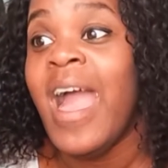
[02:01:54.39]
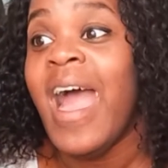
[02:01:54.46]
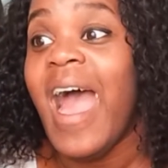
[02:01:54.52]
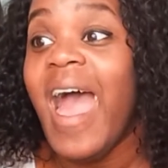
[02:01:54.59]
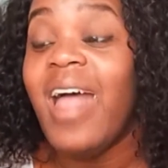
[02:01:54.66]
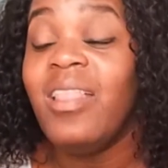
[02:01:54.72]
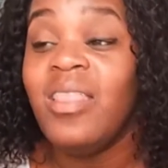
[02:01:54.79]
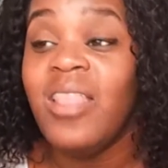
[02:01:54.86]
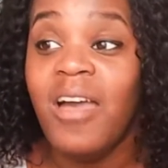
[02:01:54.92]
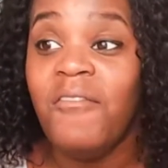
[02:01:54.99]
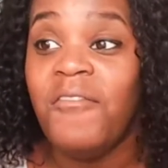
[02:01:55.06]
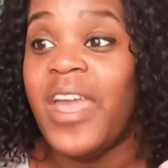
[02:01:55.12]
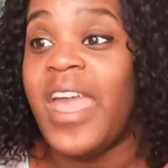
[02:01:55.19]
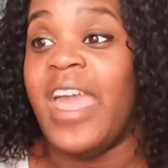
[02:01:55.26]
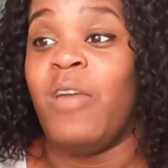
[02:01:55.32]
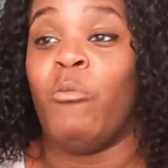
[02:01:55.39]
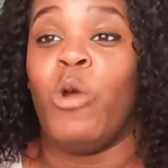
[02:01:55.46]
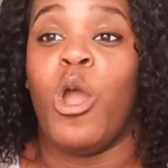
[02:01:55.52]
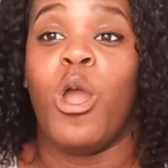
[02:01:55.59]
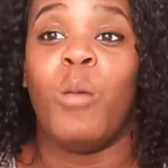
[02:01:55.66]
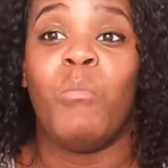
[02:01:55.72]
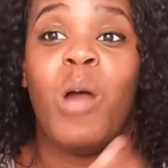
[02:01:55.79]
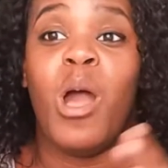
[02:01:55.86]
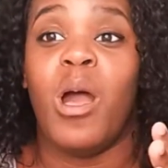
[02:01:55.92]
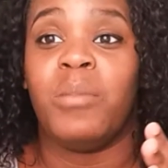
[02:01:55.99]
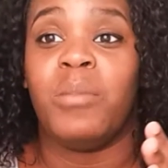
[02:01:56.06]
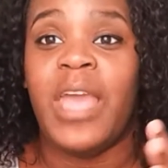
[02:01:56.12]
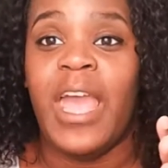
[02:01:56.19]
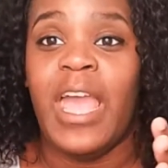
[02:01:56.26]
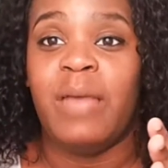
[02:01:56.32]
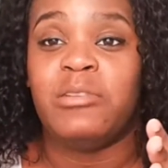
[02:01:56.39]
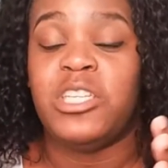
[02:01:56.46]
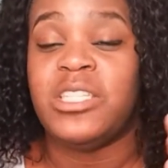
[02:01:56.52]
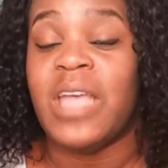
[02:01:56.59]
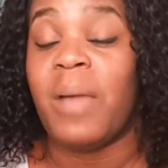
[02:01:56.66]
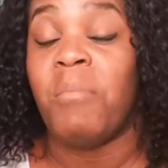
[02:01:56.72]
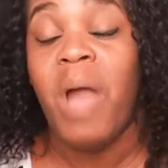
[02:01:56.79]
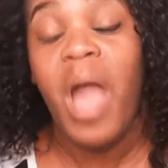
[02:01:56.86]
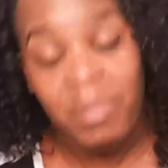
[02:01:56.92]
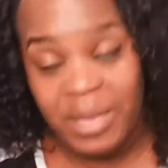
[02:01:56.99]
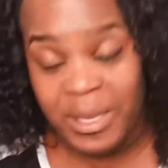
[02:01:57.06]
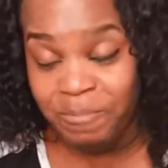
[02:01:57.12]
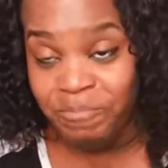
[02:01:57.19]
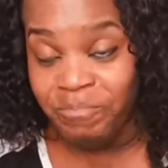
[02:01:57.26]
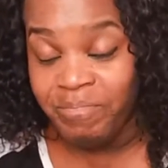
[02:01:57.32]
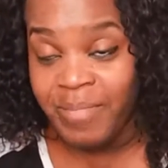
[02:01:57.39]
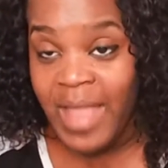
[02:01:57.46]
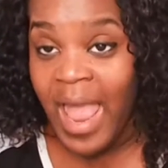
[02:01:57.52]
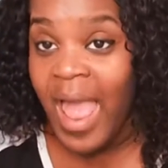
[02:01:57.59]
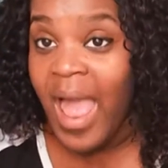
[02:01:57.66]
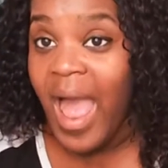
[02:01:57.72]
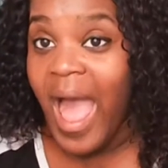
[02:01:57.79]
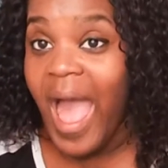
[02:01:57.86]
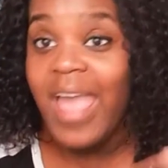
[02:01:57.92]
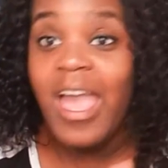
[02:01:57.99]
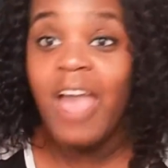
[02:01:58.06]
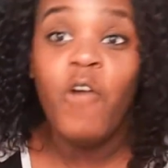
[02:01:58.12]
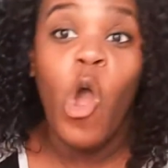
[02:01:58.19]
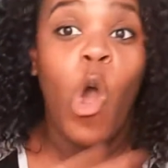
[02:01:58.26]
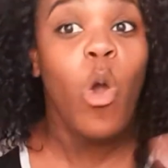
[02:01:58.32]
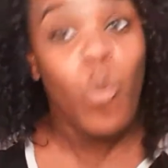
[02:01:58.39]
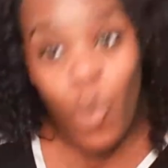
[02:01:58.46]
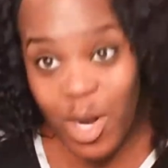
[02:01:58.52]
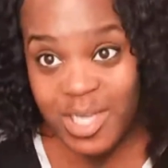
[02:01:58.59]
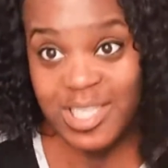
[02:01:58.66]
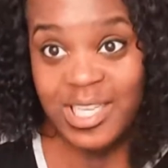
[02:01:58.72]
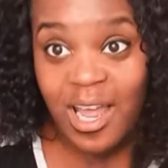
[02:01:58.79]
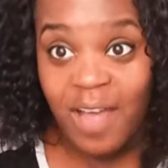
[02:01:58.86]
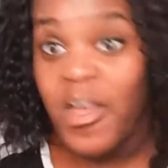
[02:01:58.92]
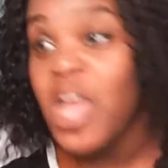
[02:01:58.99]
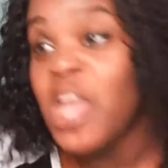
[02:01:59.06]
I love it. And when her mom came, she's like, mommy, I have homework stuff.